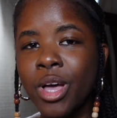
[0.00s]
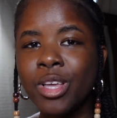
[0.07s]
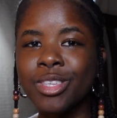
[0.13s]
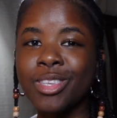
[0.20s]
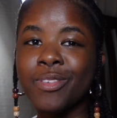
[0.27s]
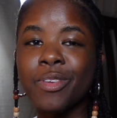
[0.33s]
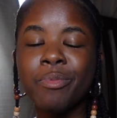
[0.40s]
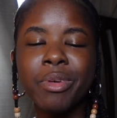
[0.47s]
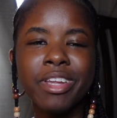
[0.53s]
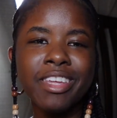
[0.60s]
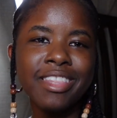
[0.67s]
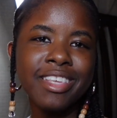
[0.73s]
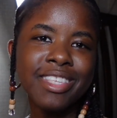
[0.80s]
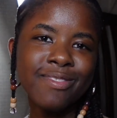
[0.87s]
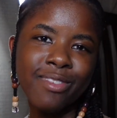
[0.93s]
So if you made it
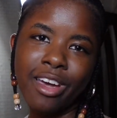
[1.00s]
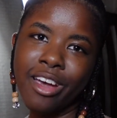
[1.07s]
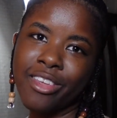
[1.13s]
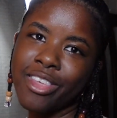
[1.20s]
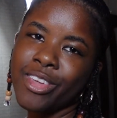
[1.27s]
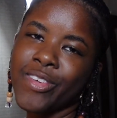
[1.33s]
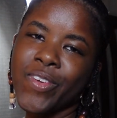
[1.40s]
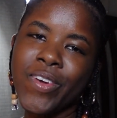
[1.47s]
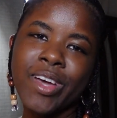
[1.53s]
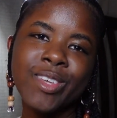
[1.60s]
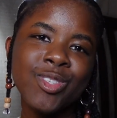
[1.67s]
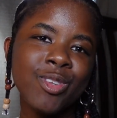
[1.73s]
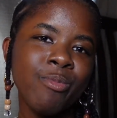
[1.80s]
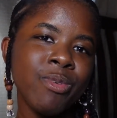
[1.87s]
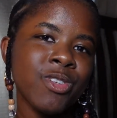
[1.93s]
this far, thank you guys
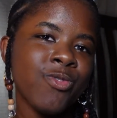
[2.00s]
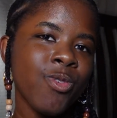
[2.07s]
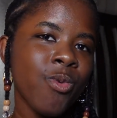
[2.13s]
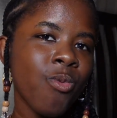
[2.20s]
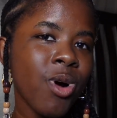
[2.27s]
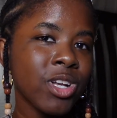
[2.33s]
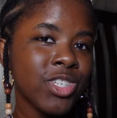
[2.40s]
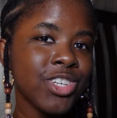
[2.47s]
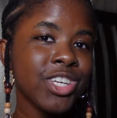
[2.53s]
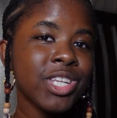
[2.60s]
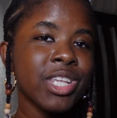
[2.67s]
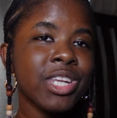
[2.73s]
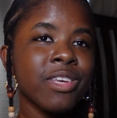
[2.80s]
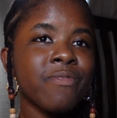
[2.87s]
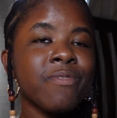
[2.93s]
so much for watching,
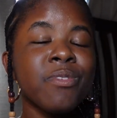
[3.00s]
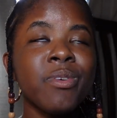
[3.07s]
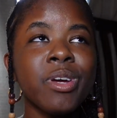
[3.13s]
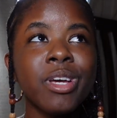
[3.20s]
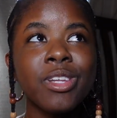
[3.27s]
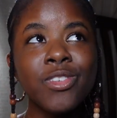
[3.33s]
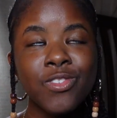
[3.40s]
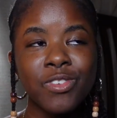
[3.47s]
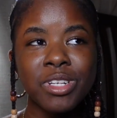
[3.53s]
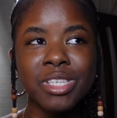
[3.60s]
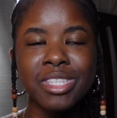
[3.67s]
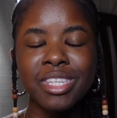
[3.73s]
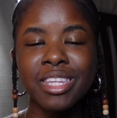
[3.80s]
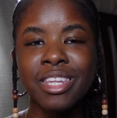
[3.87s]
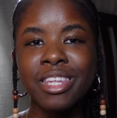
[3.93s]
and if you're
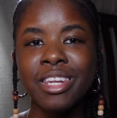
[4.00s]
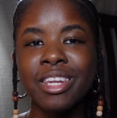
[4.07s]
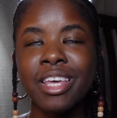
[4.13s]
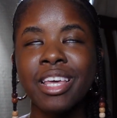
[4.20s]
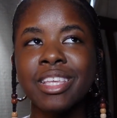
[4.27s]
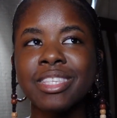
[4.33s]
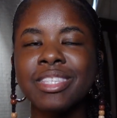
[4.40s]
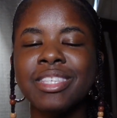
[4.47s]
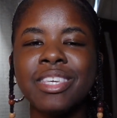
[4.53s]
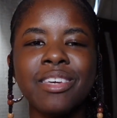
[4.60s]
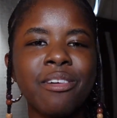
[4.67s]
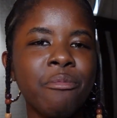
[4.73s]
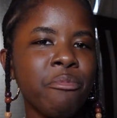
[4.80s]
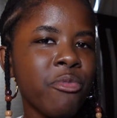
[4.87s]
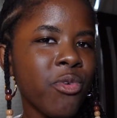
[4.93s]
interested in
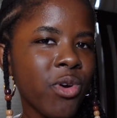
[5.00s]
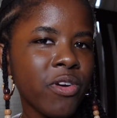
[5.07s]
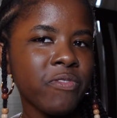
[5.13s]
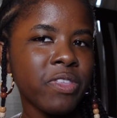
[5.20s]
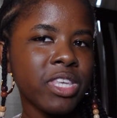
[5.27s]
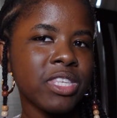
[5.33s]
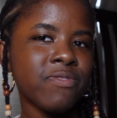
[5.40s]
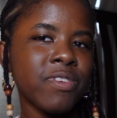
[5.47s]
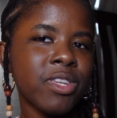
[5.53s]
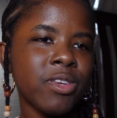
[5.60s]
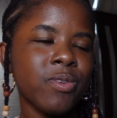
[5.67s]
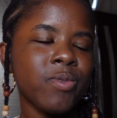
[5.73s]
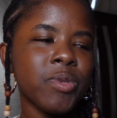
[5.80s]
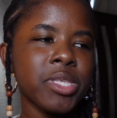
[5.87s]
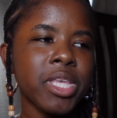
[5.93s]
seeing more of these
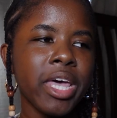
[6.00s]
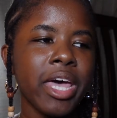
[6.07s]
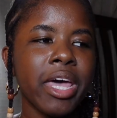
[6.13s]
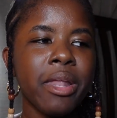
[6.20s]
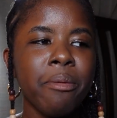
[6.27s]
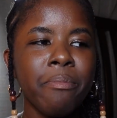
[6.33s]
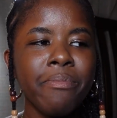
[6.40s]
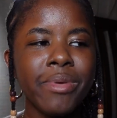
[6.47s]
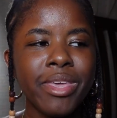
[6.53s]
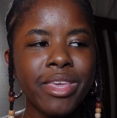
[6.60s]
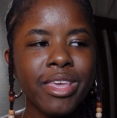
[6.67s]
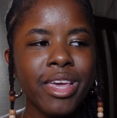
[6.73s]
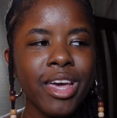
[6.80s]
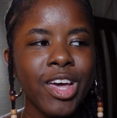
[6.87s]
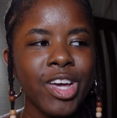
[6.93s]
videos and
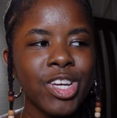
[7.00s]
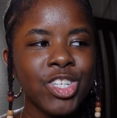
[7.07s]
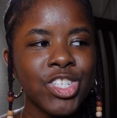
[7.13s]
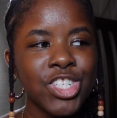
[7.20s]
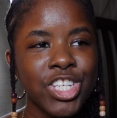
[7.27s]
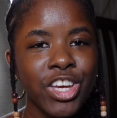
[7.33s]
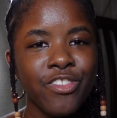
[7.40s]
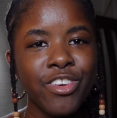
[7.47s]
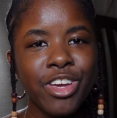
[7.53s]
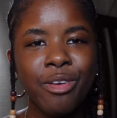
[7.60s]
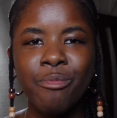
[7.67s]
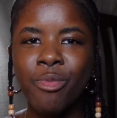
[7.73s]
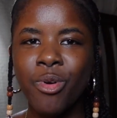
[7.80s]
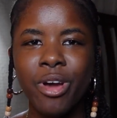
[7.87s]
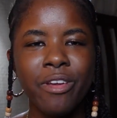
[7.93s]
me sharing
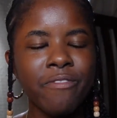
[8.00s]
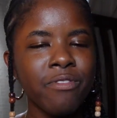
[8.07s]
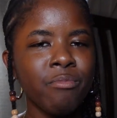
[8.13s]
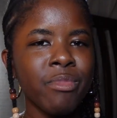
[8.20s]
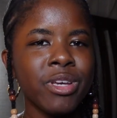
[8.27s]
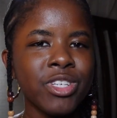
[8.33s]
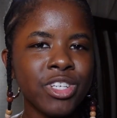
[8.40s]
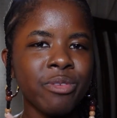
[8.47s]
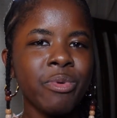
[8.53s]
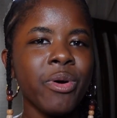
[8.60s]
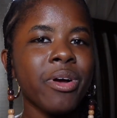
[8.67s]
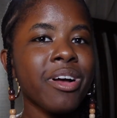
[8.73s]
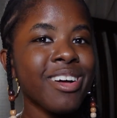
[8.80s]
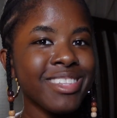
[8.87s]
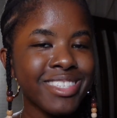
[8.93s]
more information
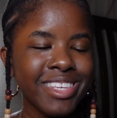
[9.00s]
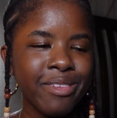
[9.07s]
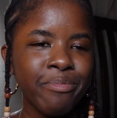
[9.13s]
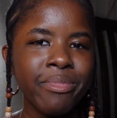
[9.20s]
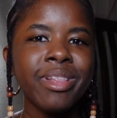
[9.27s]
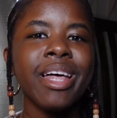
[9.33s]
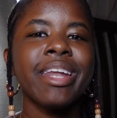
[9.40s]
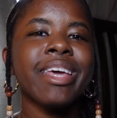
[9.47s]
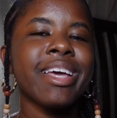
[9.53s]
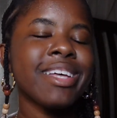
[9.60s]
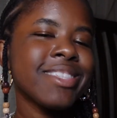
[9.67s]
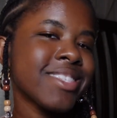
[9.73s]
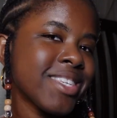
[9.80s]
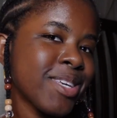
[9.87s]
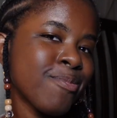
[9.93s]
about content planning
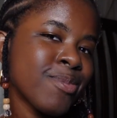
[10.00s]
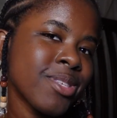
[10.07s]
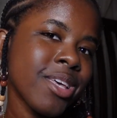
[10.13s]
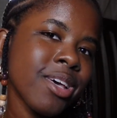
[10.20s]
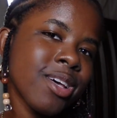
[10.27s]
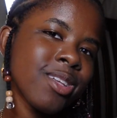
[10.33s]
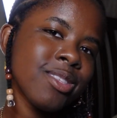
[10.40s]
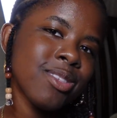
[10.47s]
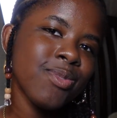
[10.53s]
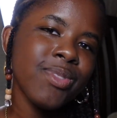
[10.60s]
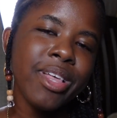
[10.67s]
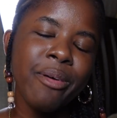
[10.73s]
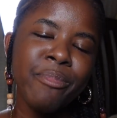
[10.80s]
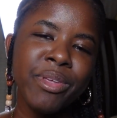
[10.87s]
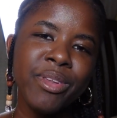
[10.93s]
and tips, do
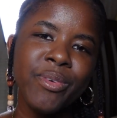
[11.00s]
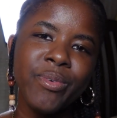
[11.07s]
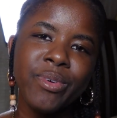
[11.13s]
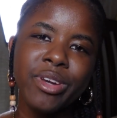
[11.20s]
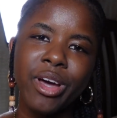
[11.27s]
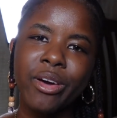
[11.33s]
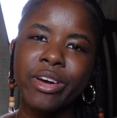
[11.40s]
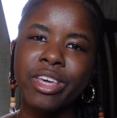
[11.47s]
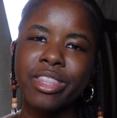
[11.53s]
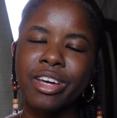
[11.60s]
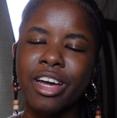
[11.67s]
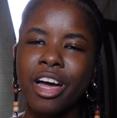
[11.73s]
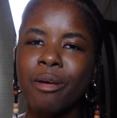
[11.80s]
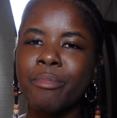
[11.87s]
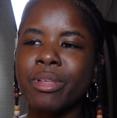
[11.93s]
let me know down in the
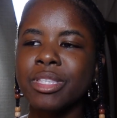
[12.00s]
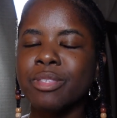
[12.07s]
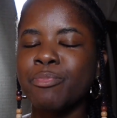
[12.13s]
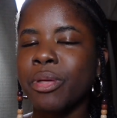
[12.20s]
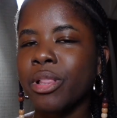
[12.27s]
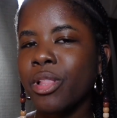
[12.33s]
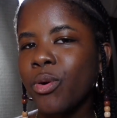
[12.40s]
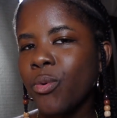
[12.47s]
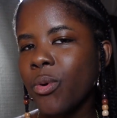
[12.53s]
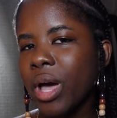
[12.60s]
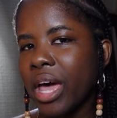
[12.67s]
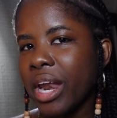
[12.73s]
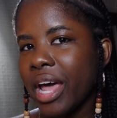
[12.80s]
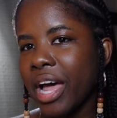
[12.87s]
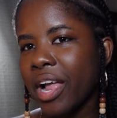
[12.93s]
comments below,
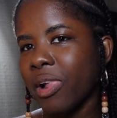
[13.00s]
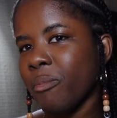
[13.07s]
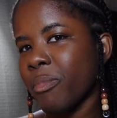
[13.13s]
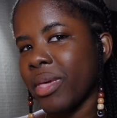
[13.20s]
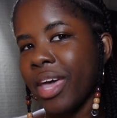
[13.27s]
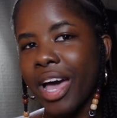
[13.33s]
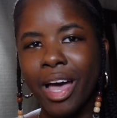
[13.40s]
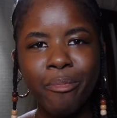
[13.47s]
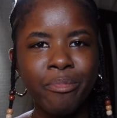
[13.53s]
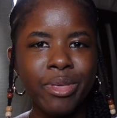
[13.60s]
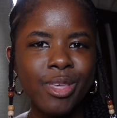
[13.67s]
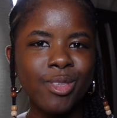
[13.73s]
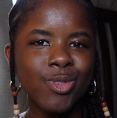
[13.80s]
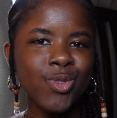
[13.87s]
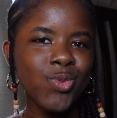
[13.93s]
and I'll be
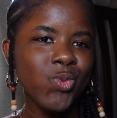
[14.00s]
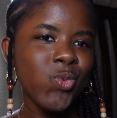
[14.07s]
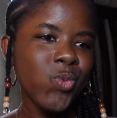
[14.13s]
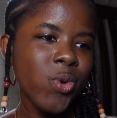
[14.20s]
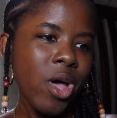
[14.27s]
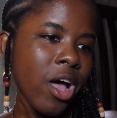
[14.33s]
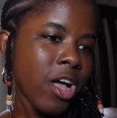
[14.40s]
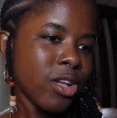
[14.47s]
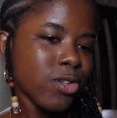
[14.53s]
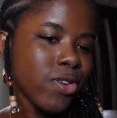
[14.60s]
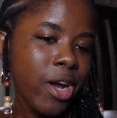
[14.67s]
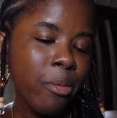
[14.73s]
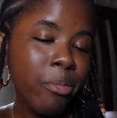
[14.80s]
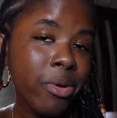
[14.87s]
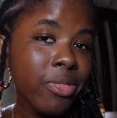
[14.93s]
happy to
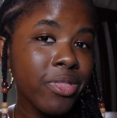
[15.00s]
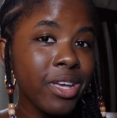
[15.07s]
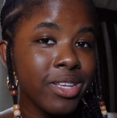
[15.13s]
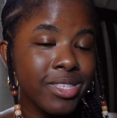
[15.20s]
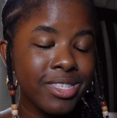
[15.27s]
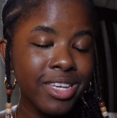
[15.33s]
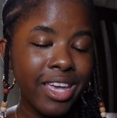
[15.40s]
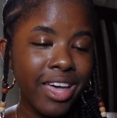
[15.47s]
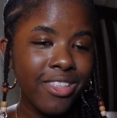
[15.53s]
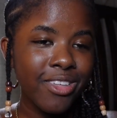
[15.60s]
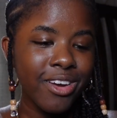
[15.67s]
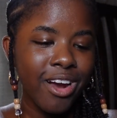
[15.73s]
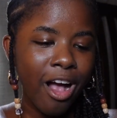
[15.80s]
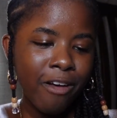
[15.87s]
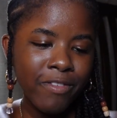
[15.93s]
try and put things
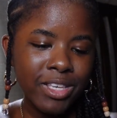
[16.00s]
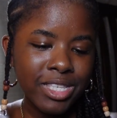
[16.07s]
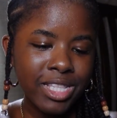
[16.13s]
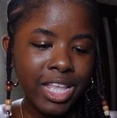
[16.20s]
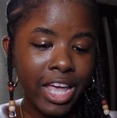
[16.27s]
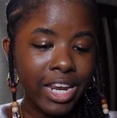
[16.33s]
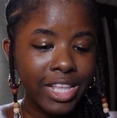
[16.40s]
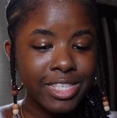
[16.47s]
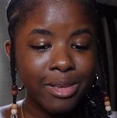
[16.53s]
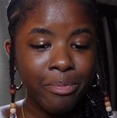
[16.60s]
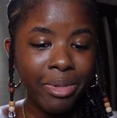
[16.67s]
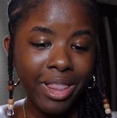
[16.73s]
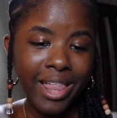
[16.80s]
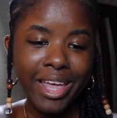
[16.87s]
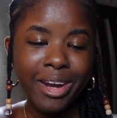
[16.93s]
together. Obviously I need to
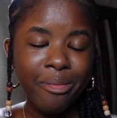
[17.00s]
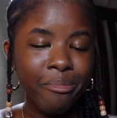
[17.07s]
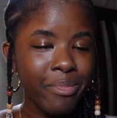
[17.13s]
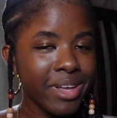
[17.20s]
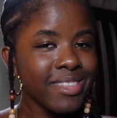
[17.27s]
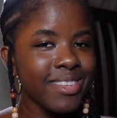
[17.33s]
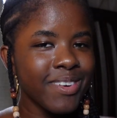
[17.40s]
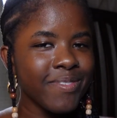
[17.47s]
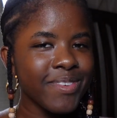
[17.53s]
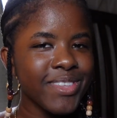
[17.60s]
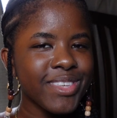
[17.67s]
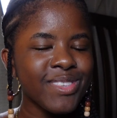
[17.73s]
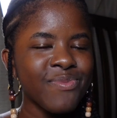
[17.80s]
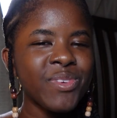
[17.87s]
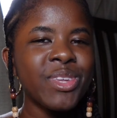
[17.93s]
plan better for
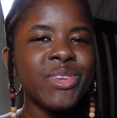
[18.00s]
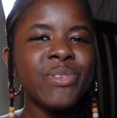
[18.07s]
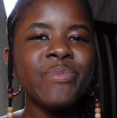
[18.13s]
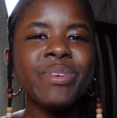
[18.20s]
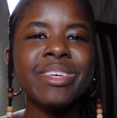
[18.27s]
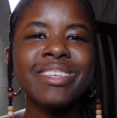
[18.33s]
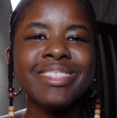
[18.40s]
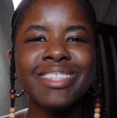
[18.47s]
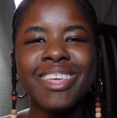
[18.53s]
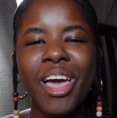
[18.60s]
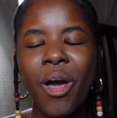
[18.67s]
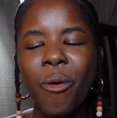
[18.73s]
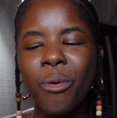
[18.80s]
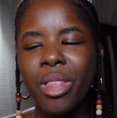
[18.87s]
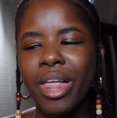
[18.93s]
this video because the
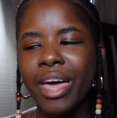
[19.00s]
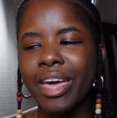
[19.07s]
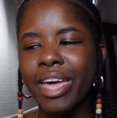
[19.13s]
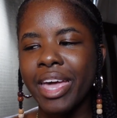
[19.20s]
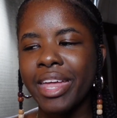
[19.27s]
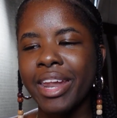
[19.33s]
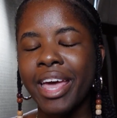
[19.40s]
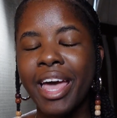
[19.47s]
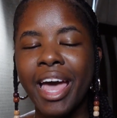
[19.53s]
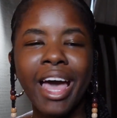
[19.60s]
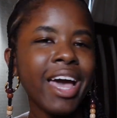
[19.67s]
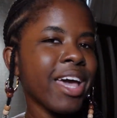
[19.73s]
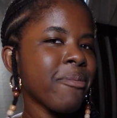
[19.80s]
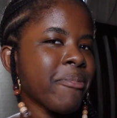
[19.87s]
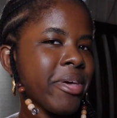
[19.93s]
outline
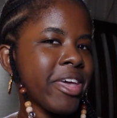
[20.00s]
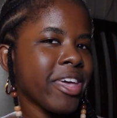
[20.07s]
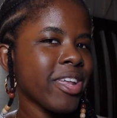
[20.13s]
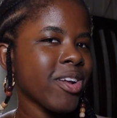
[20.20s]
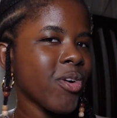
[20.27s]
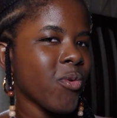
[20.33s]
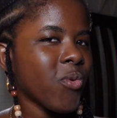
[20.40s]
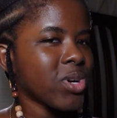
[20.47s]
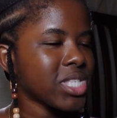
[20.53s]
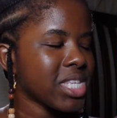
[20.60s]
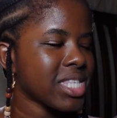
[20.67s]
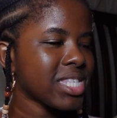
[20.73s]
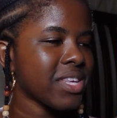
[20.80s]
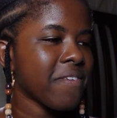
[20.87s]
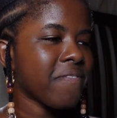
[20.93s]
I made
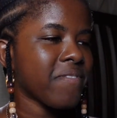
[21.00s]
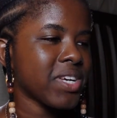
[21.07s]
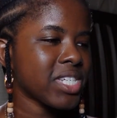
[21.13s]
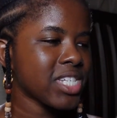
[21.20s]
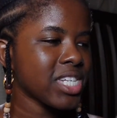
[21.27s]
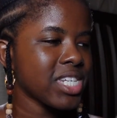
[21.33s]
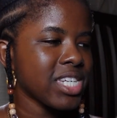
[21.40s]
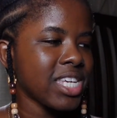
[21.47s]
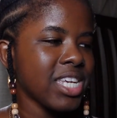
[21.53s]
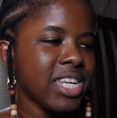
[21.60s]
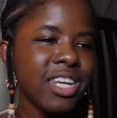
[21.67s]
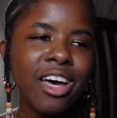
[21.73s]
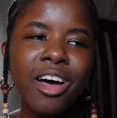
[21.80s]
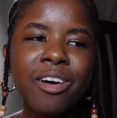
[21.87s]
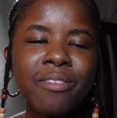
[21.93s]
wasn't sufficient
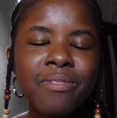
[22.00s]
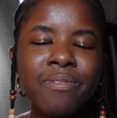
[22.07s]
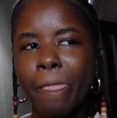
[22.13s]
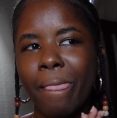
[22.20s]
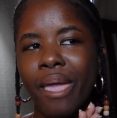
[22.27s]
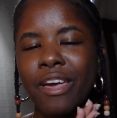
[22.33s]
enough.